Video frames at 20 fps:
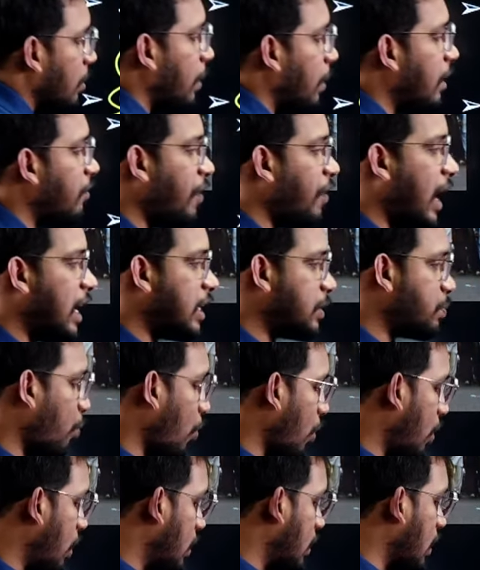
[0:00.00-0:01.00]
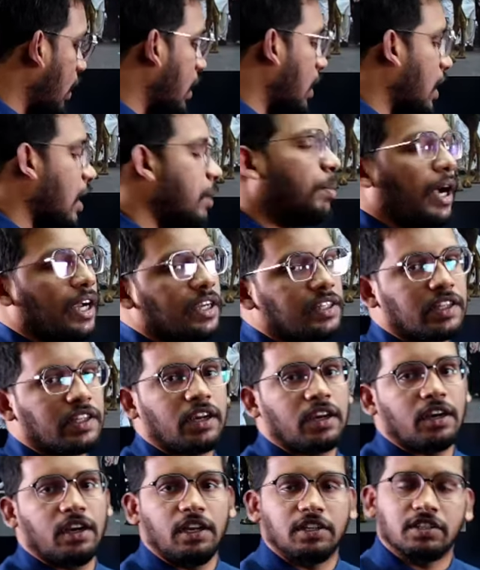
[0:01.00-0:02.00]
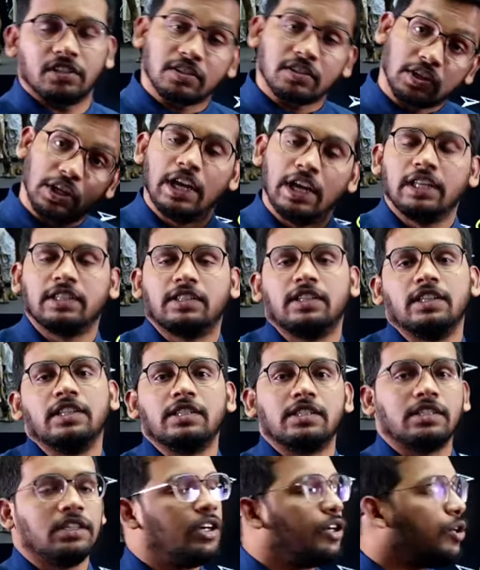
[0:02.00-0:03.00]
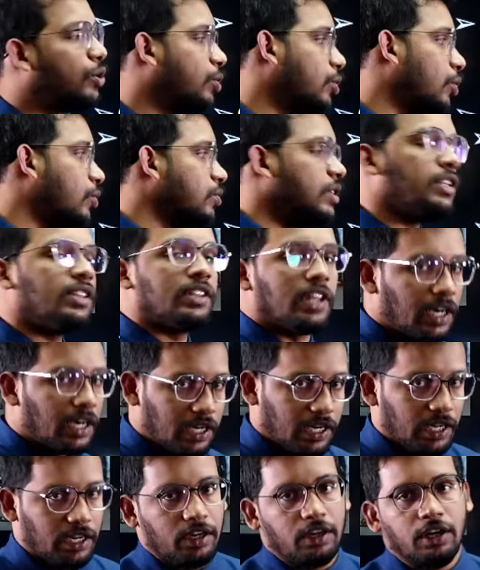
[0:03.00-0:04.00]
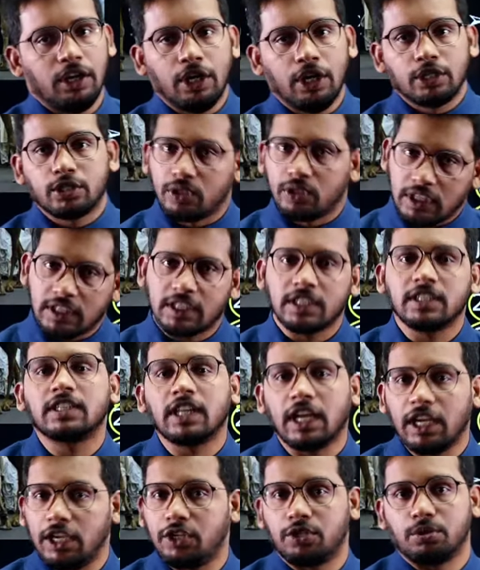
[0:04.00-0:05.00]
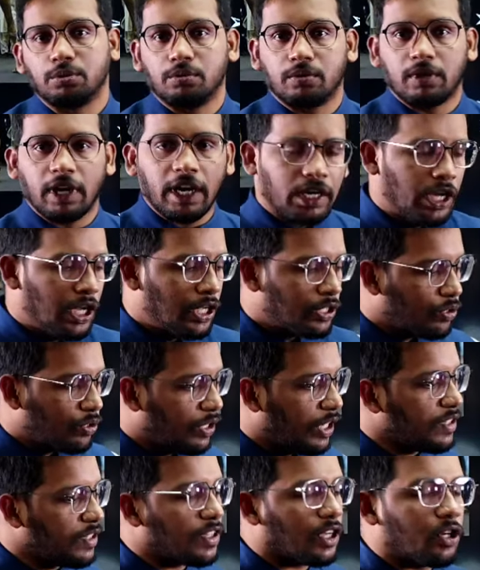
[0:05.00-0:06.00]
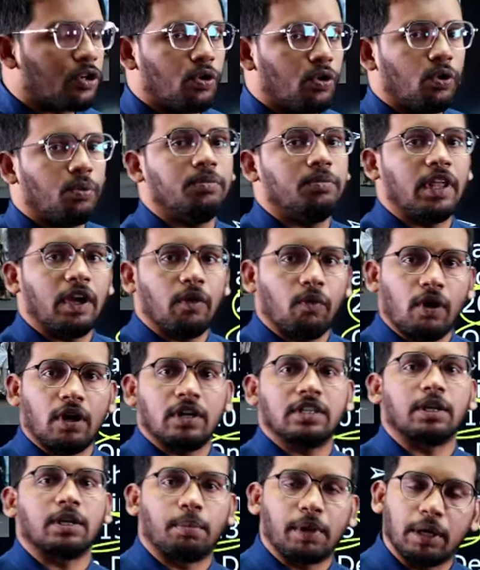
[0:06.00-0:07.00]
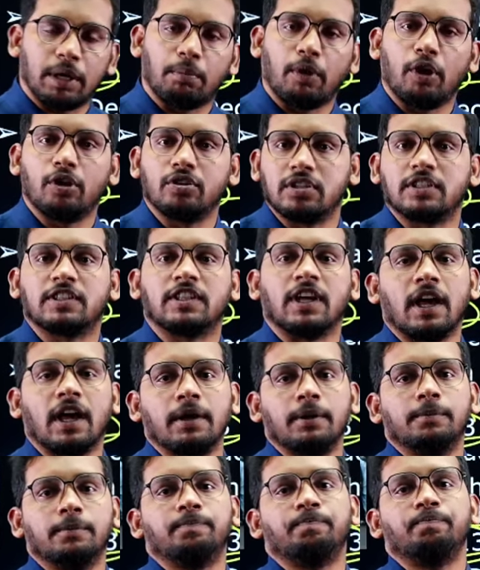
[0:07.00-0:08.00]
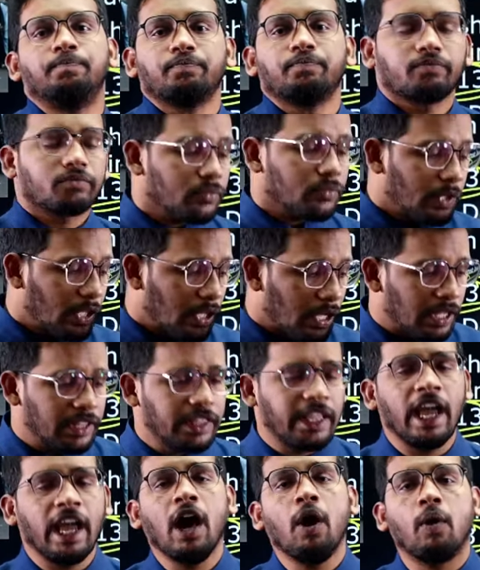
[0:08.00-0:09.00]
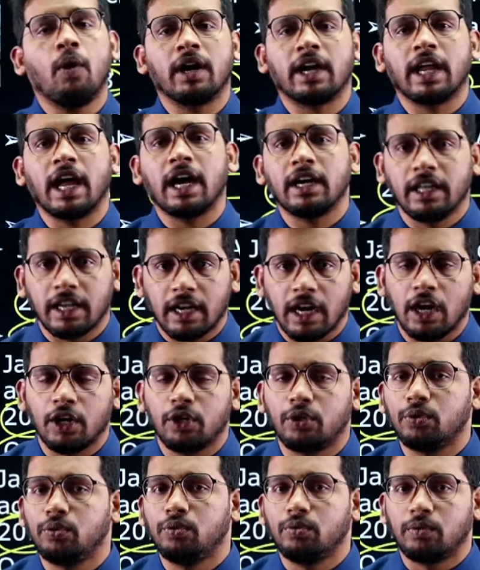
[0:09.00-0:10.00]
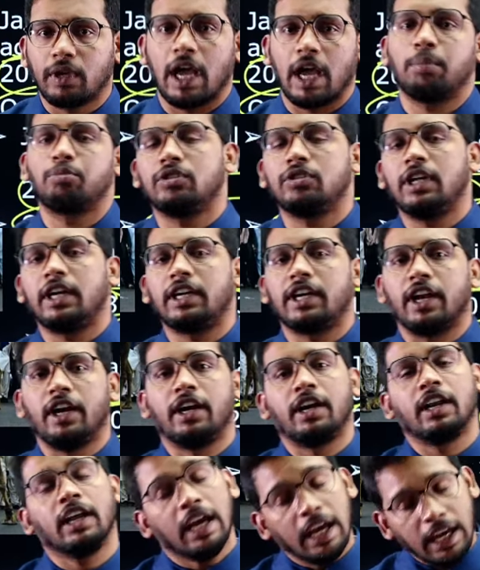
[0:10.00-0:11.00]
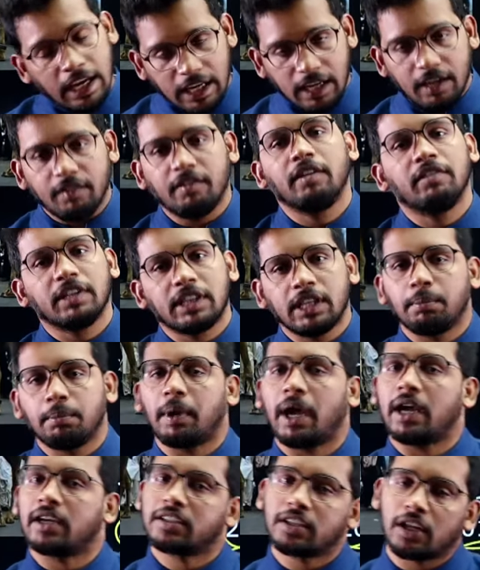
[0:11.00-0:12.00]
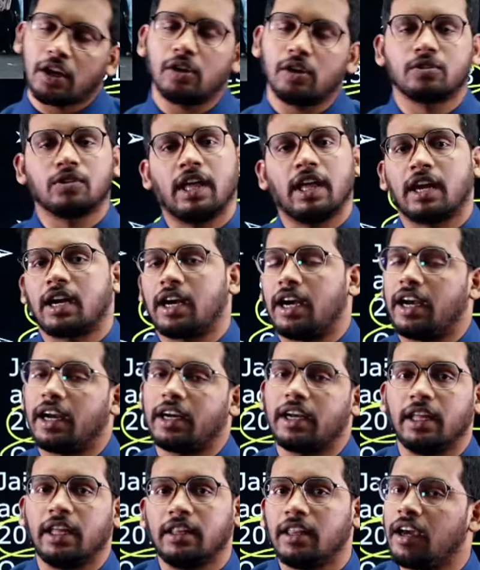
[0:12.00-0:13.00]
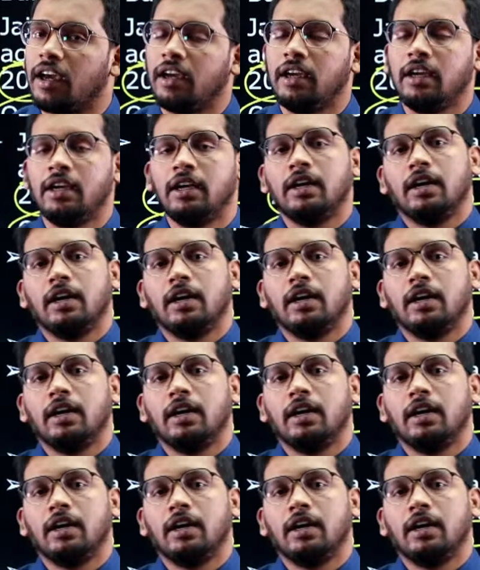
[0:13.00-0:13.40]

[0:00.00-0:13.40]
remained flashpoint in the Iran-Pakistan relations since 2013. So this is the issue, right? So there is a group, they want separate Balochistan. They have attacked Iran to capture that territory. Even within Pakistan also, they are conducting the